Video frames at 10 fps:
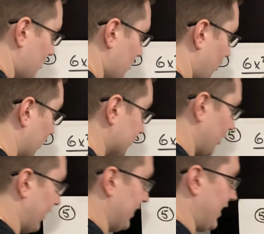or
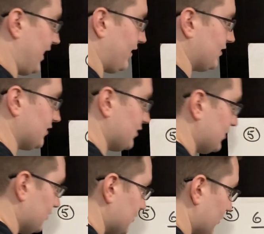sorry, an x.
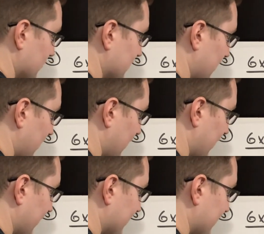So
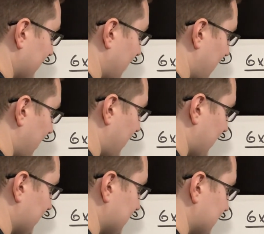times
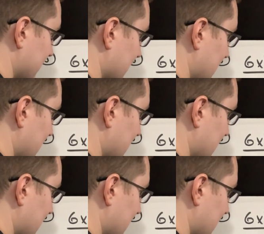x,